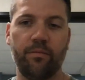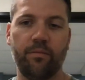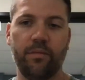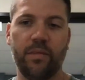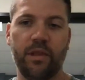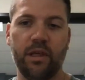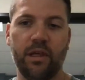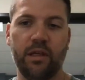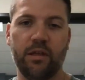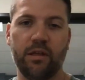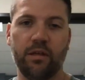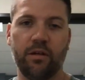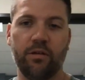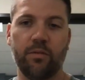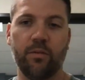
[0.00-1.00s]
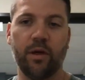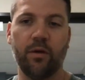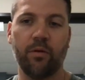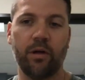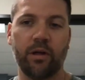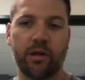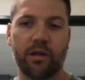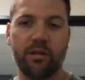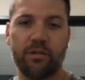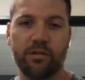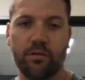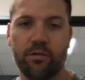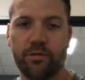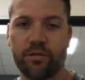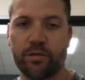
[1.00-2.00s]
then you may want to
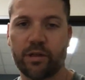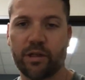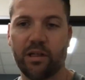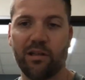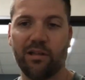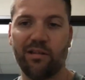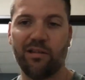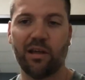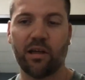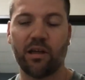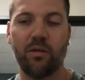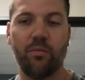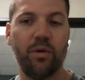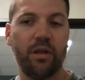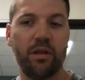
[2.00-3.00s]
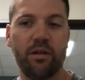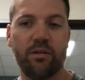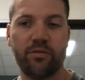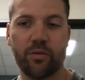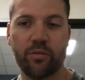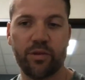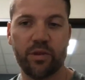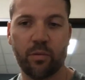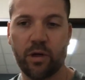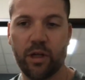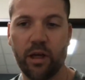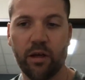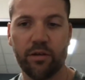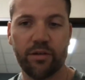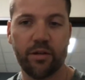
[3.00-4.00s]
consult or get a second opinion from someone
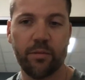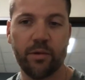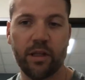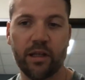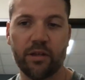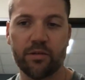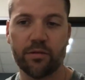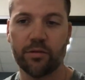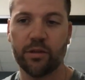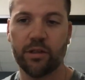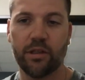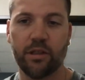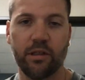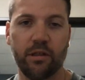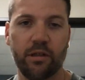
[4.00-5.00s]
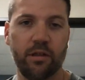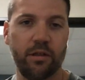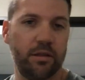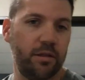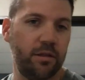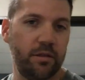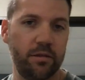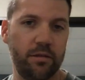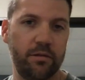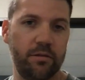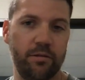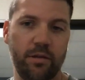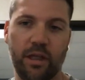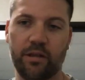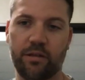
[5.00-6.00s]
else. I mean, that's
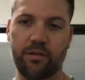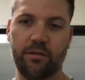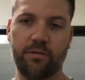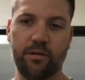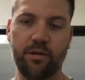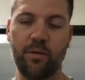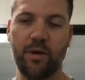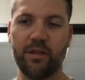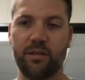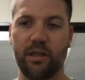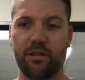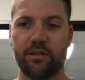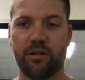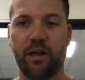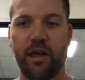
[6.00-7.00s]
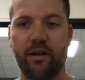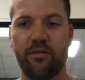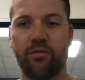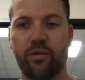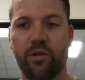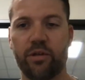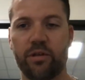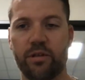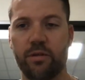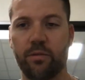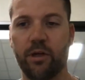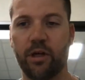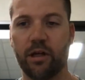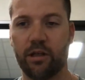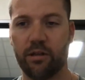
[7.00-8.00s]
the best answer I have for you, just to
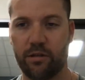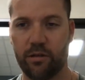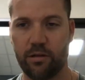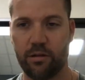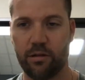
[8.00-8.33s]
be honest.